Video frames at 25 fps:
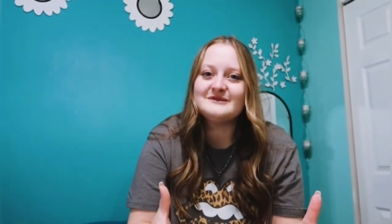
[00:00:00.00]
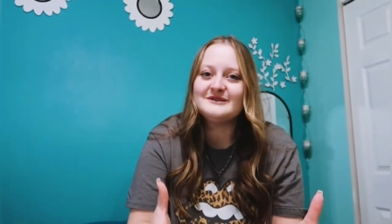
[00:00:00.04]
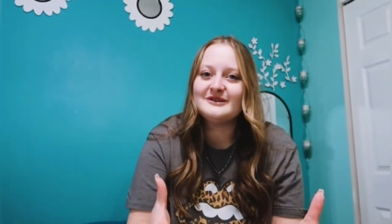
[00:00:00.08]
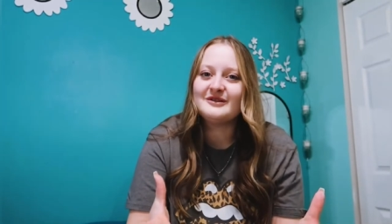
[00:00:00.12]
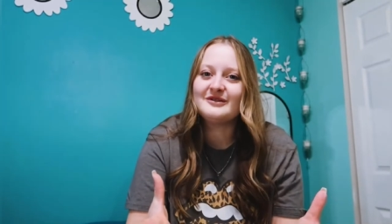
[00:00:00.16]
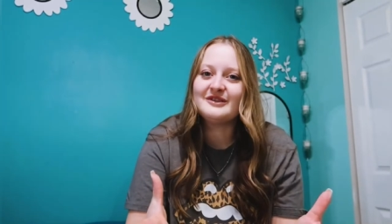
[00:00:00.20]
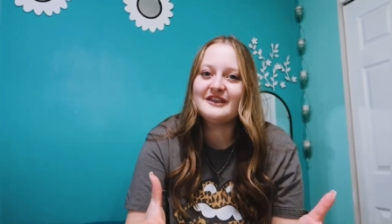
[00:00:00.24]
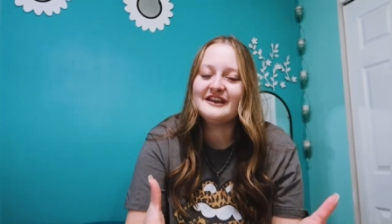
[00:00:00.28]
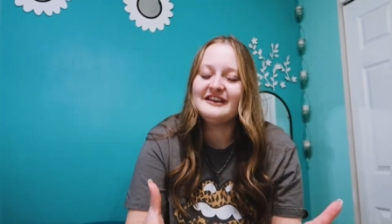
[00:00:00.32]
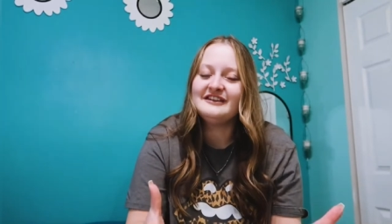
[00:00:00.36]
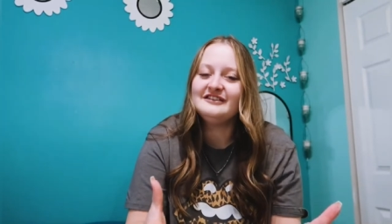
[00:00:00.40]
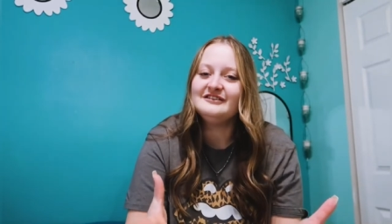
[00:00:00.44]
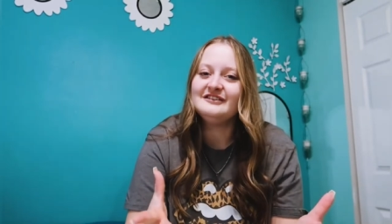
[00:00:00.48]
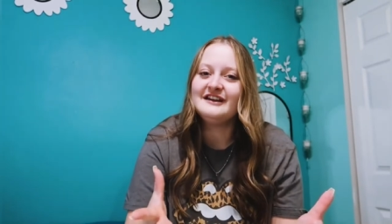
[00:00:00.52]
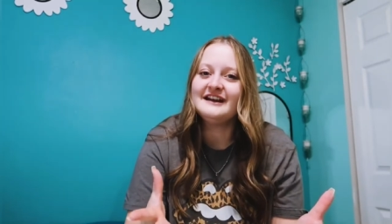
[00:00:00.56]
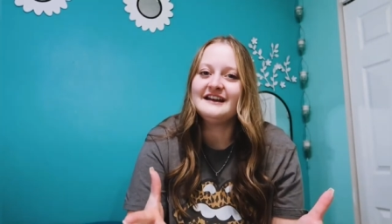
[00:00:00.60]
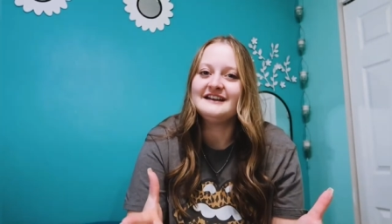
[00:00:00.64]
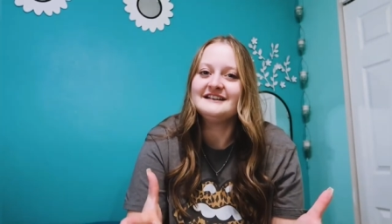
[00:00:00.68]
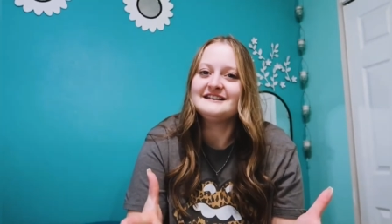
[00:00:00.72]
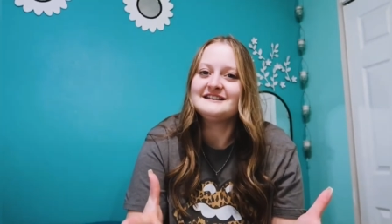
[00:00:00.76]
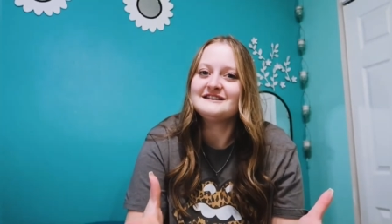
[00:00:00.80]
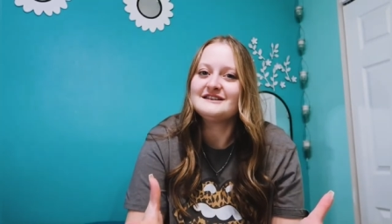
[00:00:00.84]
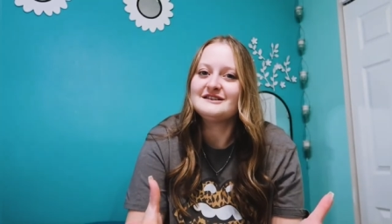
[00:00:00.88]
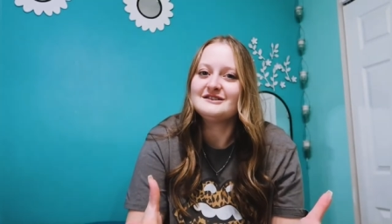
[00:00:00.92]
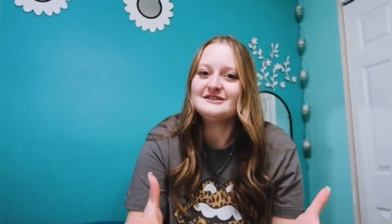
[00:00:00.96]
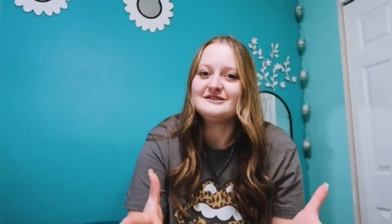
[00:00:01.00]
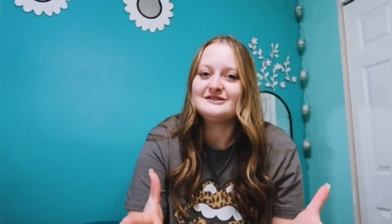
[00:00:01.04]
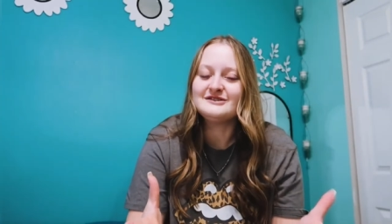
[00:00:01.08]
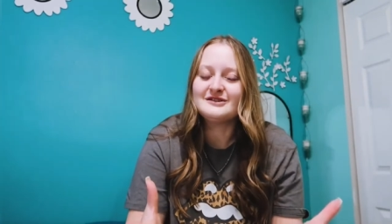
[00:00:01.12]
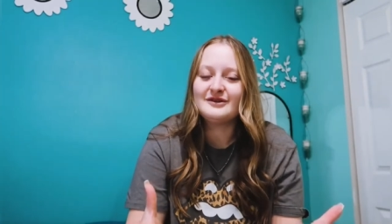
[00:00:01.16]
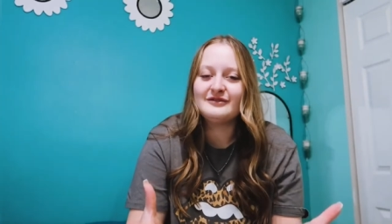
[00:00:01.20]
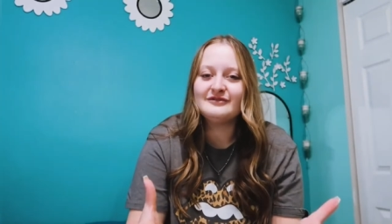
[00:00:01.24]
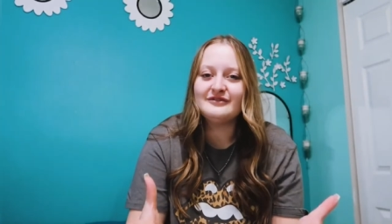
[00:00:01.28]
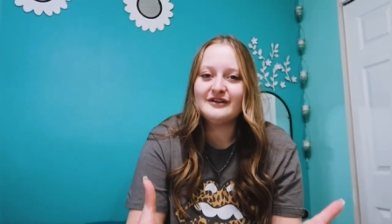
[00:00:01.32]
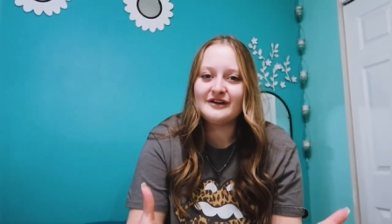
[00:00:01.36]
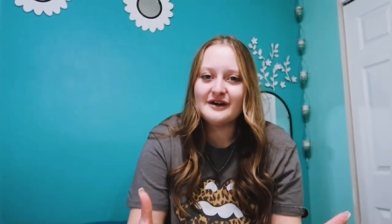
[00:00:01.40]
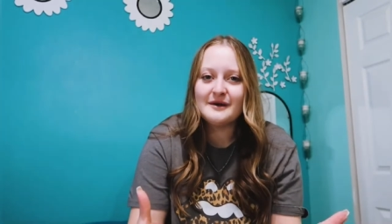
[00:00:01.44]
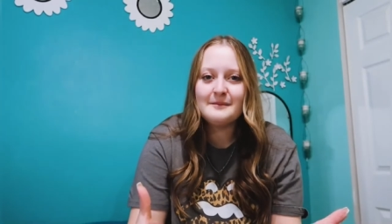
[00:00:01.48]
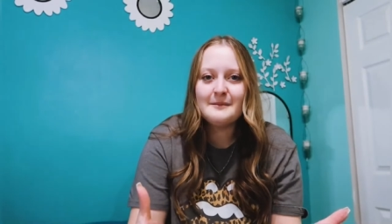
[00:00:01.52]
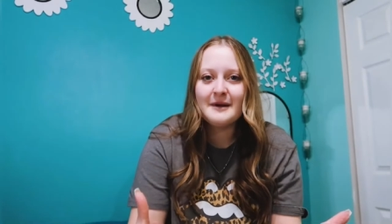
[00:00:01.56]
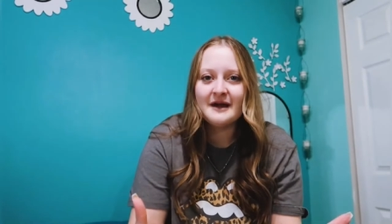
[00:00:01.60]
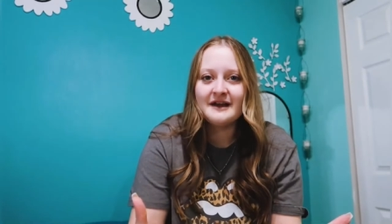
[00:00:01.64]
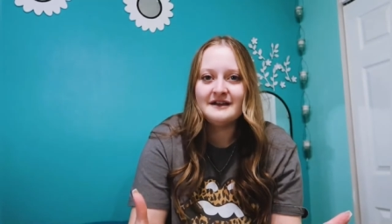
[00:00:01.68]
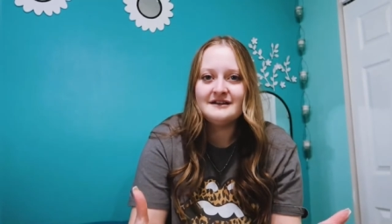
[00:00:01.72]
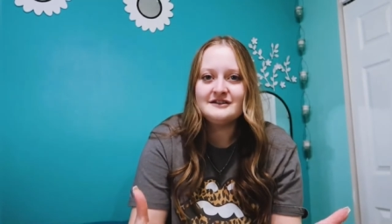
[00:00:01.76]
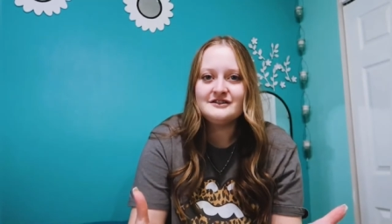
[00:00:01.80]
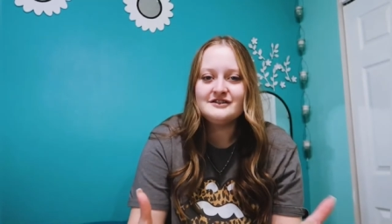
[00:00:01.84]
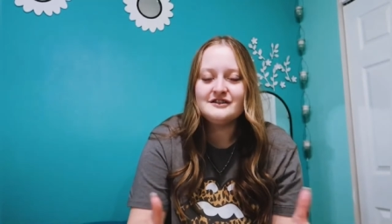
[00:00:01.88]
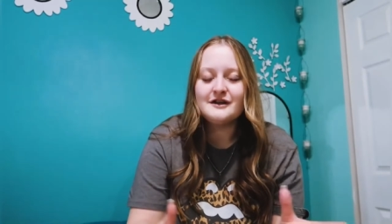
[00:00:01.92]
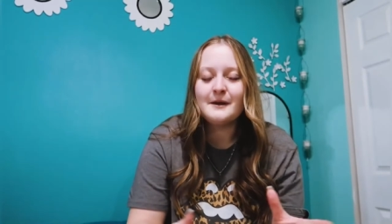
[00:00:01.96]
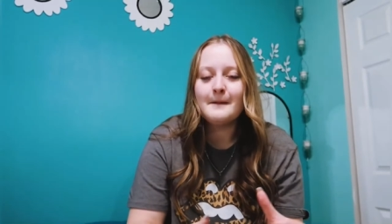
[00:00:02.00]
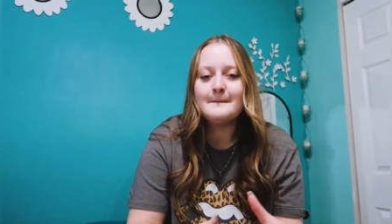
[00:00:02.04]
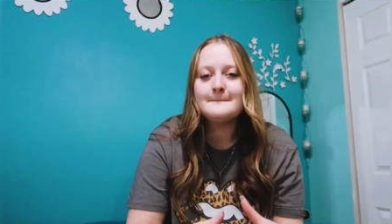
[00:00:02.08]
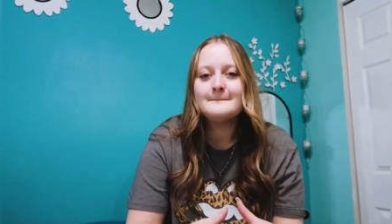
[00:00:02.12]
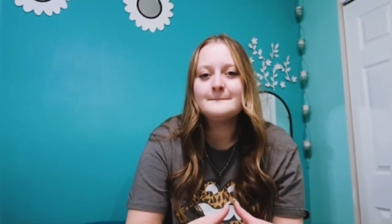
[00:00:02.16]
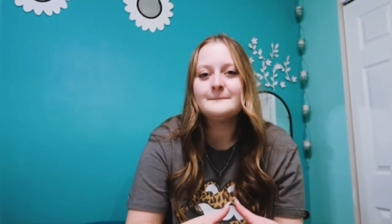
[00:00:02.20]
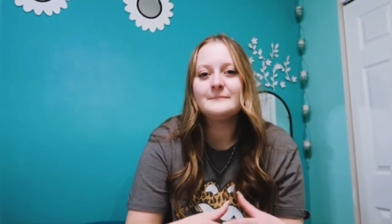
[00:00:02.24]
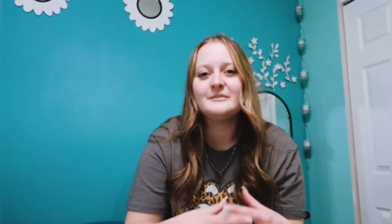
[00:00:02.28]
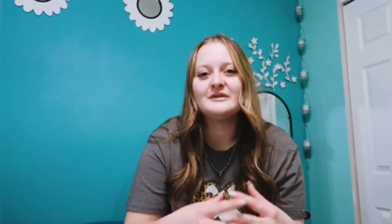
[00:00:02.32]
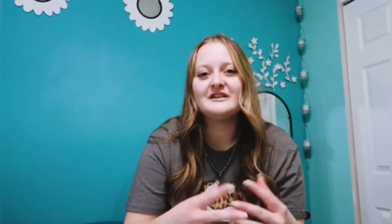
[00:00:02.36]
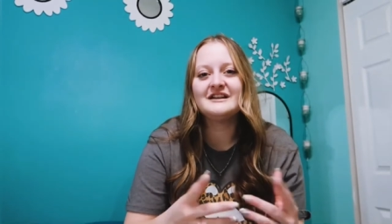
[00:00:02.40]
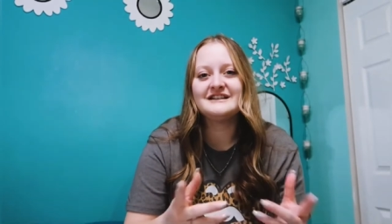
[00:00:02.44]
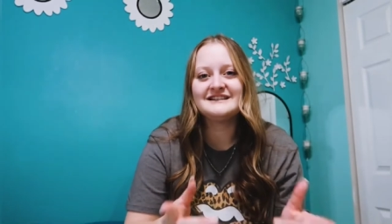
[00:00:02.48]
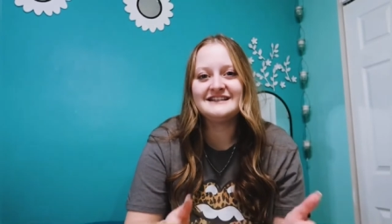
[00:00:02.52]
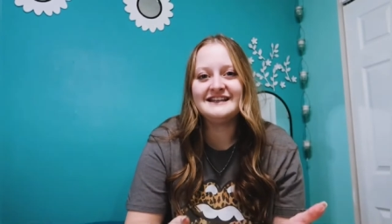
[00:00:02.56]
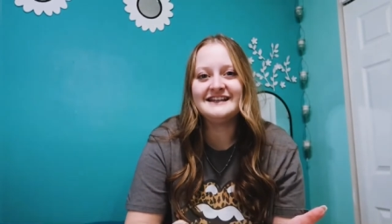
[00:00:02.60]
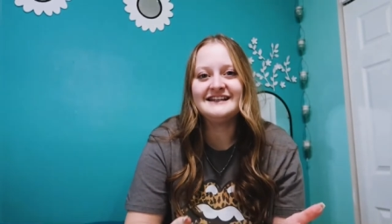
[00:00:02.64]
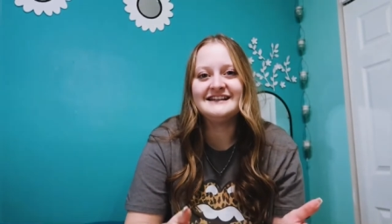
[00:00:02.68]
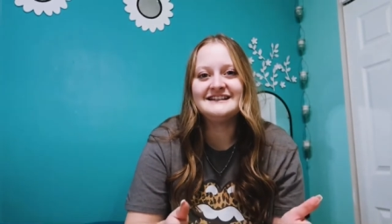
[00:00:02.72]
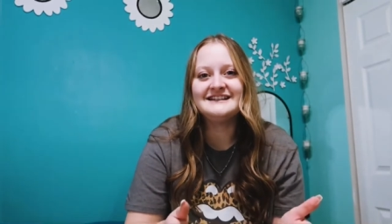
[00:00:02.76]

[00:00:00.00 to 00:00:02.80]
So thank you guys so very much. Let's get